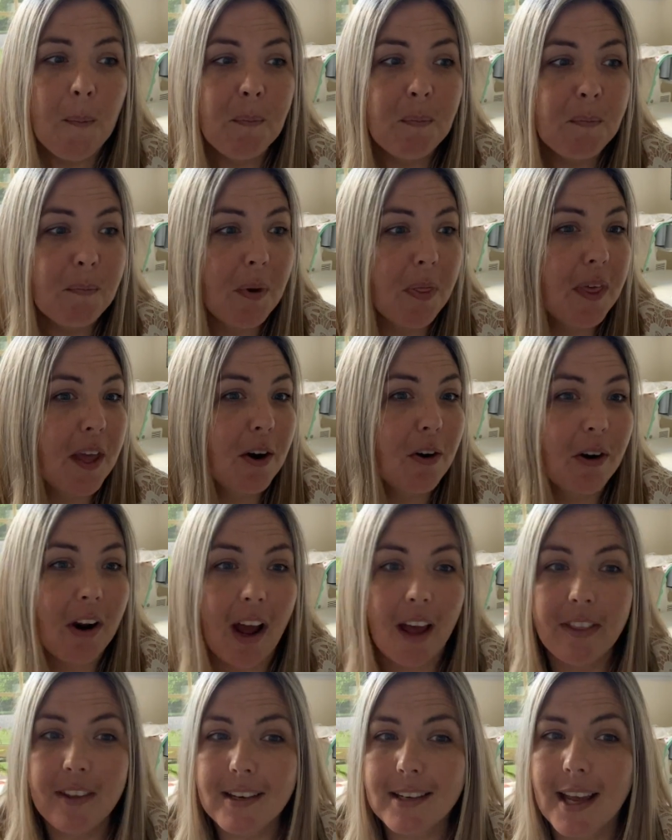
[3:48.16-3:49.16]
But then on
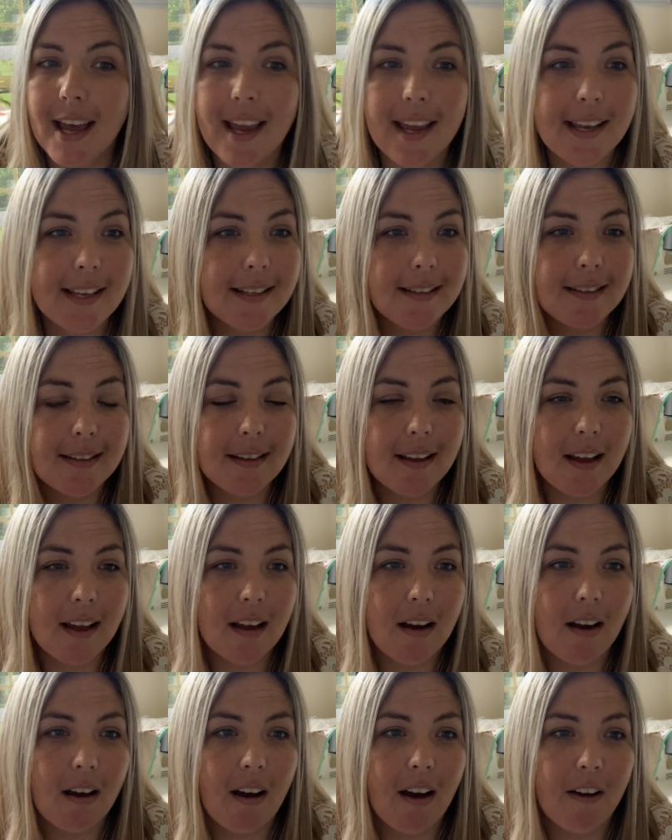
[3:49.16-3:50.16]
other days,
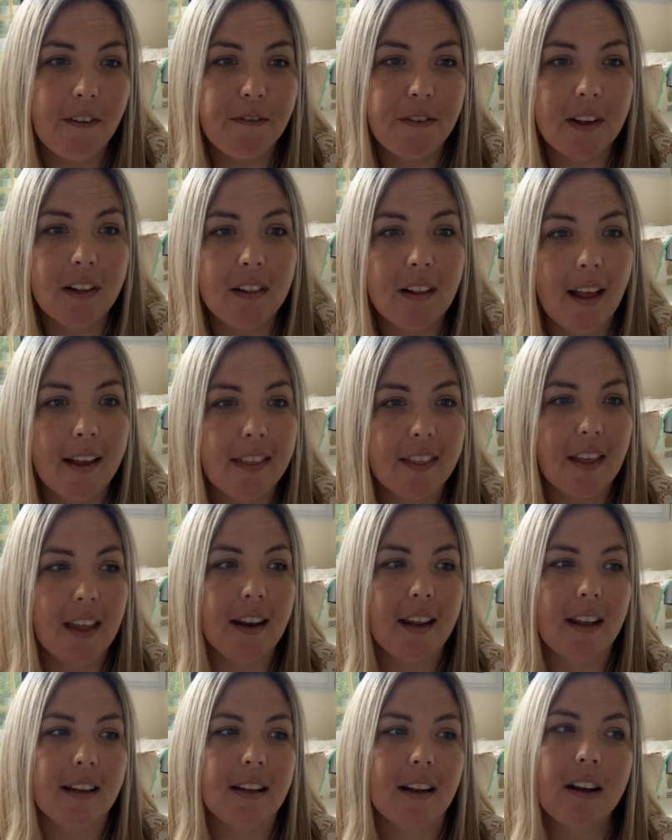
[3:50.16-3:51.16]
I feel like then
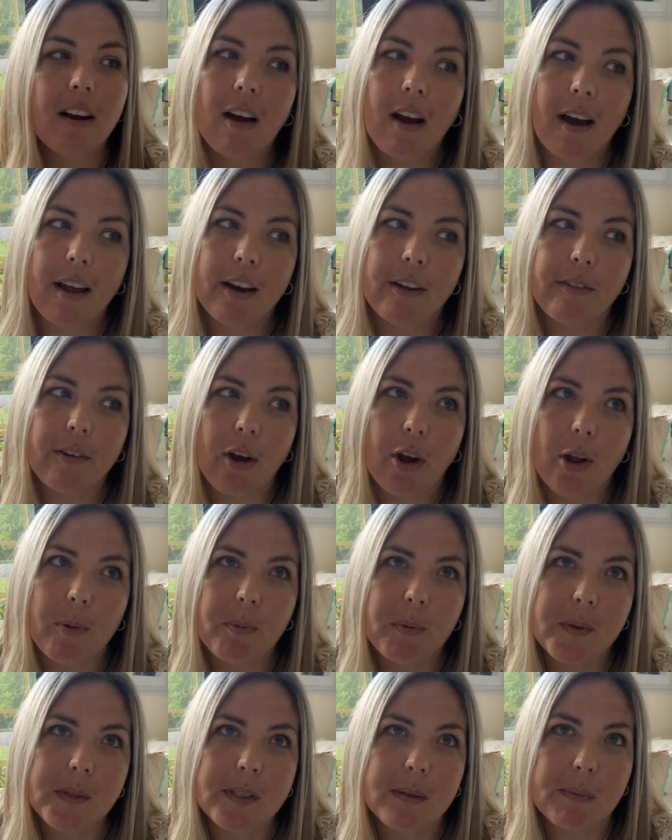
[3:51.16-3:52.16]
it kind of
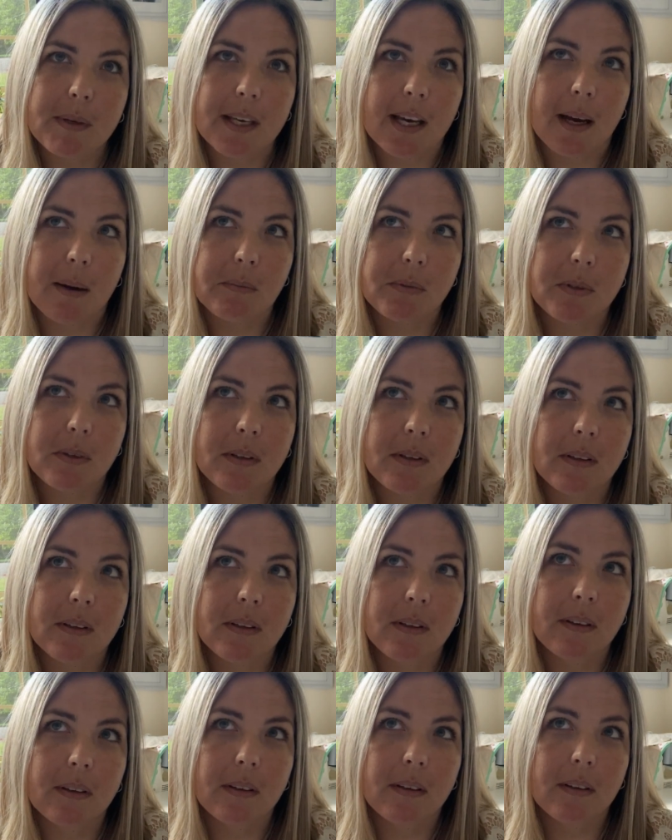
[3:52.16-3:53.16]
opens me up
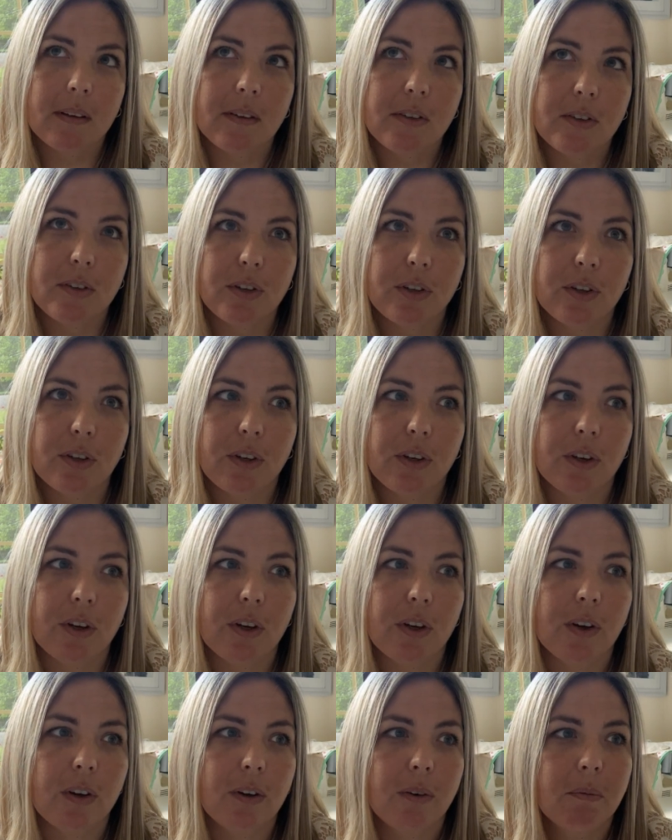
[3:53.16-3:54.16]

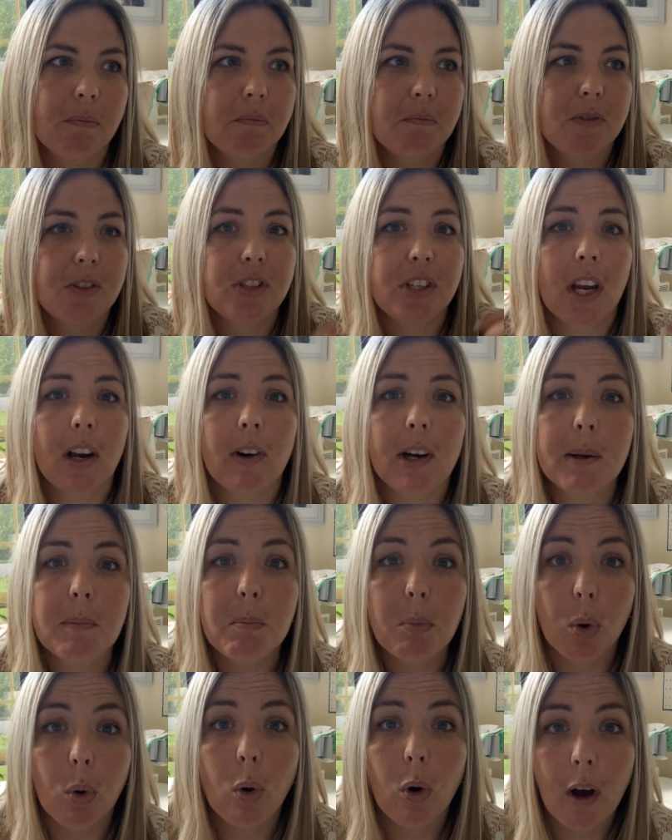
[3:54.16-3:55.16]
to sharing
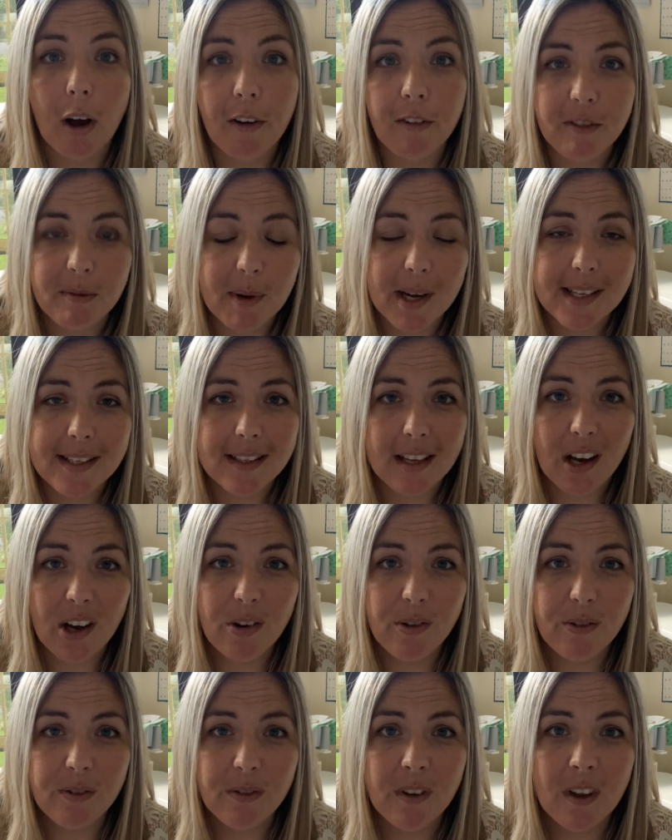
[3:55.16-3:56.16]
more of
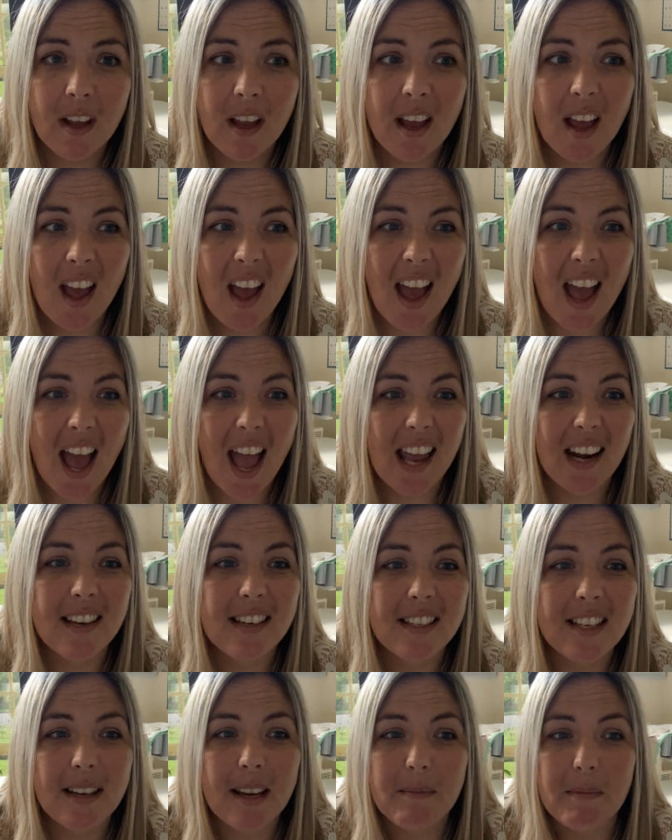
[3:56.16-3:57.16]
myself
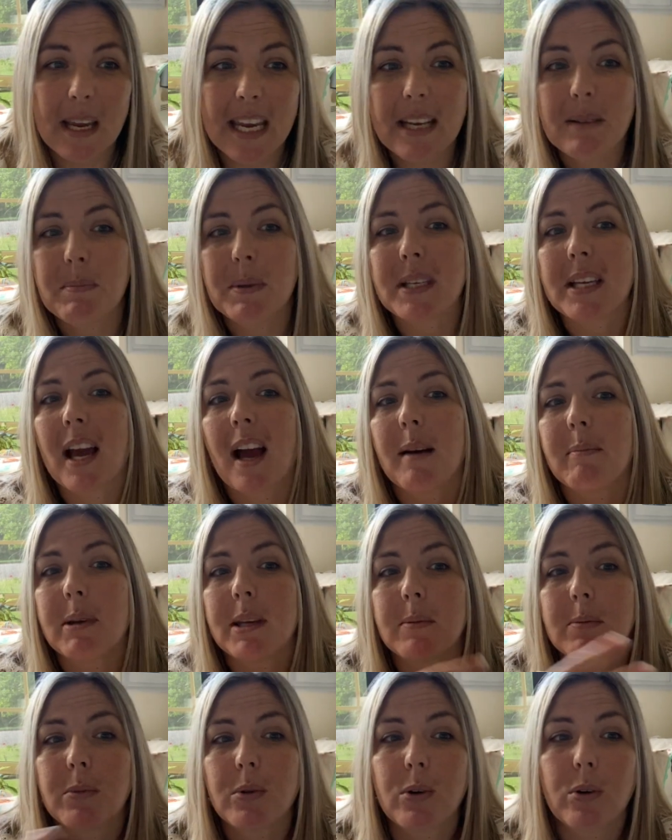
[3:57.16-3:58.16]
and it
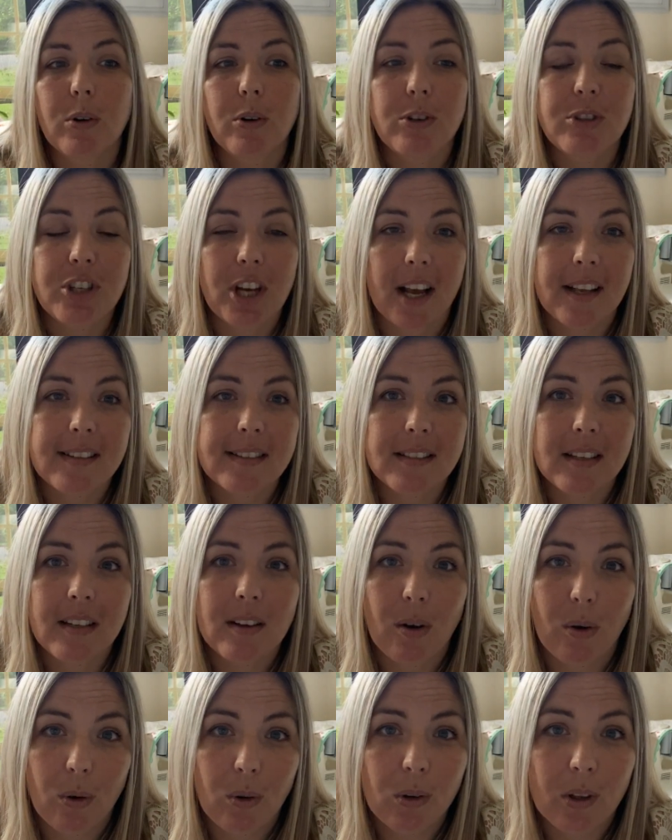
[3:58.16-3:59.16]
becoming more just
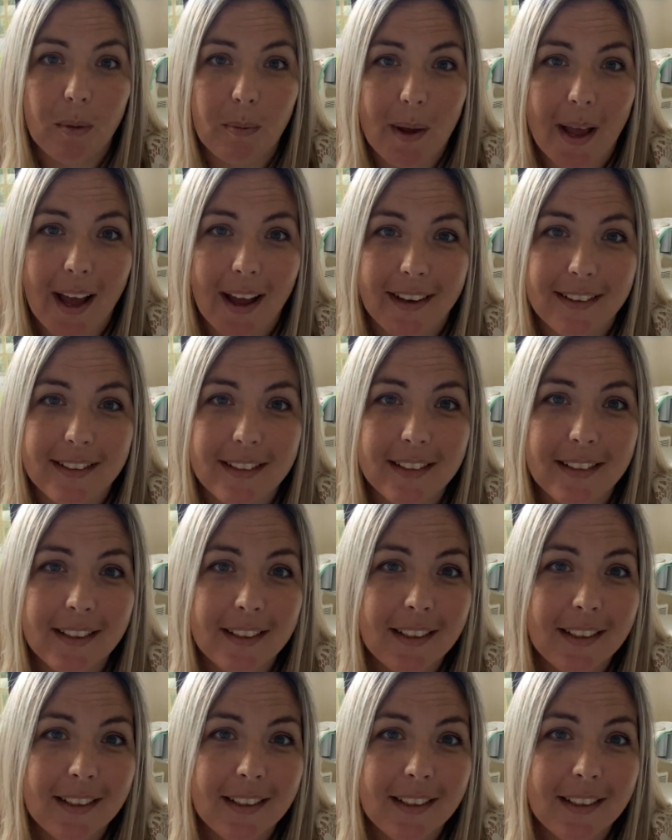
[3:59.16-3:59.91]
all about